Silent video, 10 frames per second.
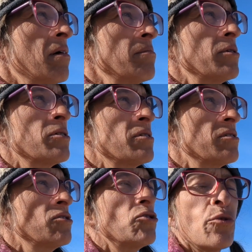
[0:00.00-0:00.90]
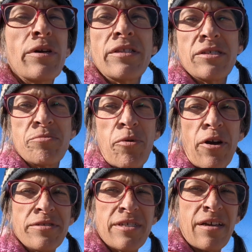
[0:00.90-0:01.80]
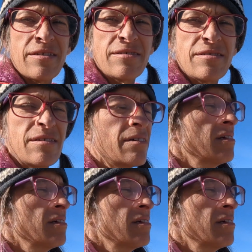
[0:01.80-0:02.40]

I'm just enjoying this process.